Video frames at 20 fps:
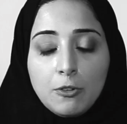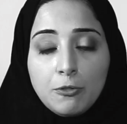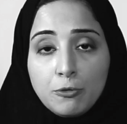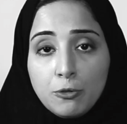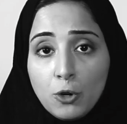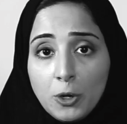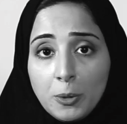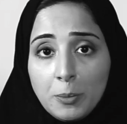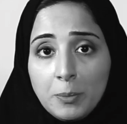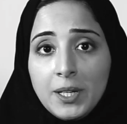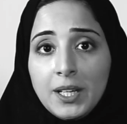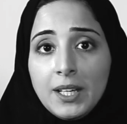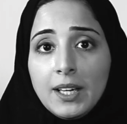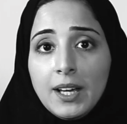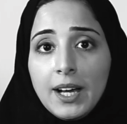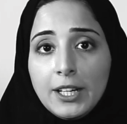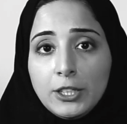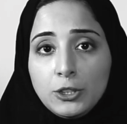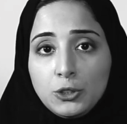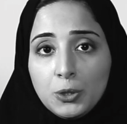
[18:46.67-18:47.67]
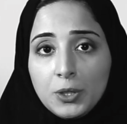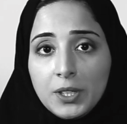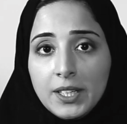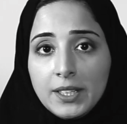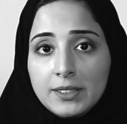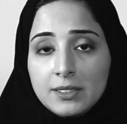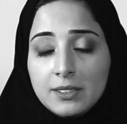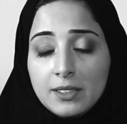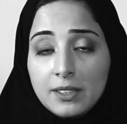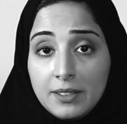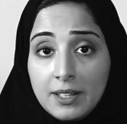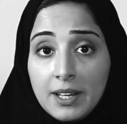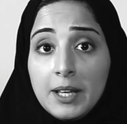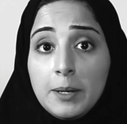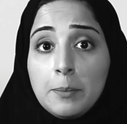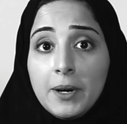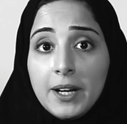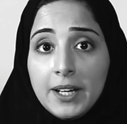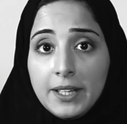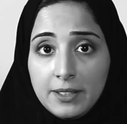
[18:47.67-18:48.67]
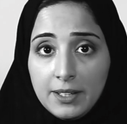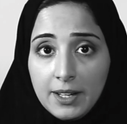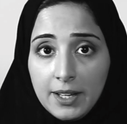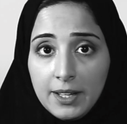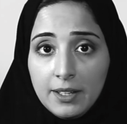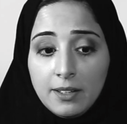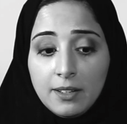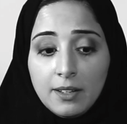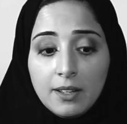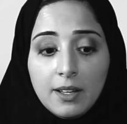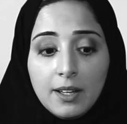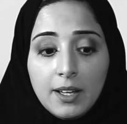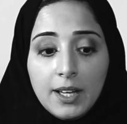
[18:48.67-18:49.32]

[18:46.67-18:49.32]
for me, I took it day by day.